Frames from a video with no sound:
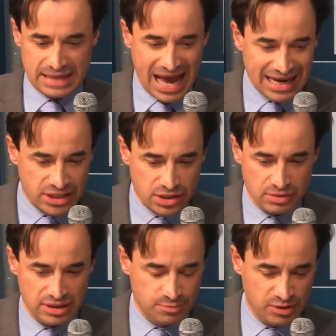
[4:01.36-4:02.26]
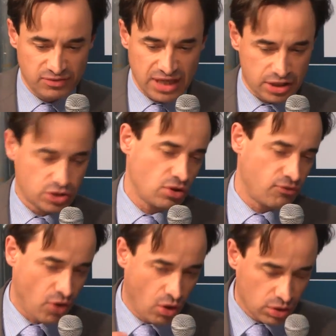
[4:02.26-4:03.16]
action and specific action
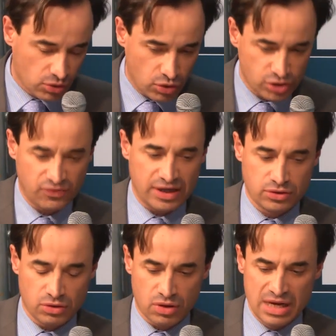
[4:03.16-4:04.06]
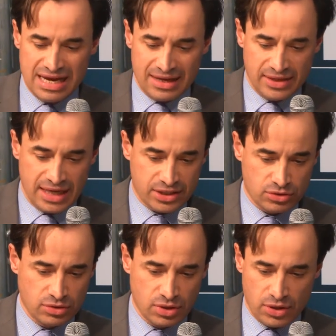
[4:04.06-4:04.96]
of all growth factor, the
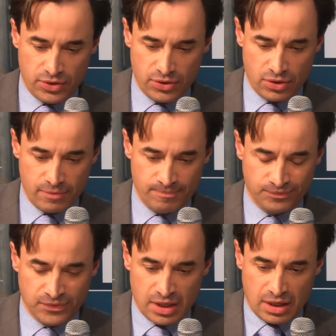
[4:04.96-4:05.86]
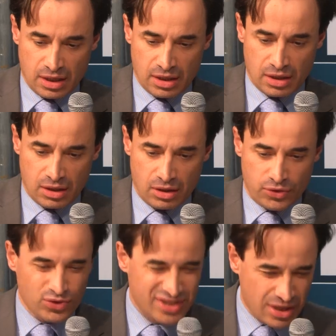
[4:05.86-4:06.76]
action, the
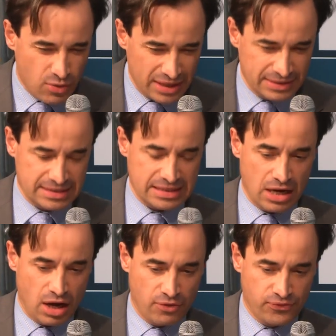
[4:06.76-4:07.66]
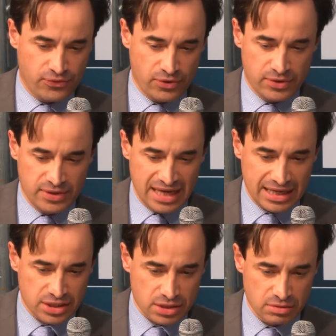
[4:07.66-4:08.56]
sequence of the
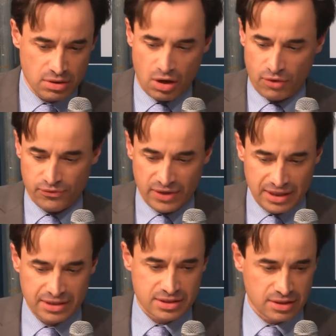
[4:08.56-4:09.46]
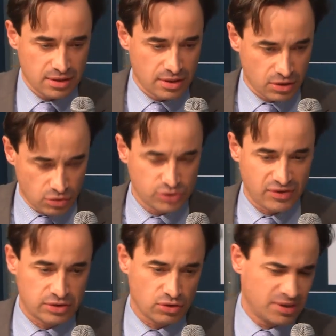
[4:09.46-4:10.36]
action of each growth
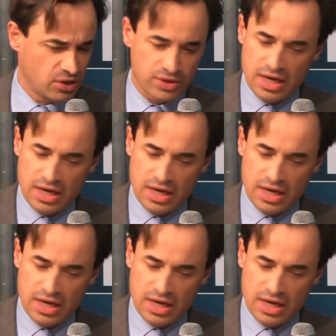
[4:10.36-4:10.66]
factor. Because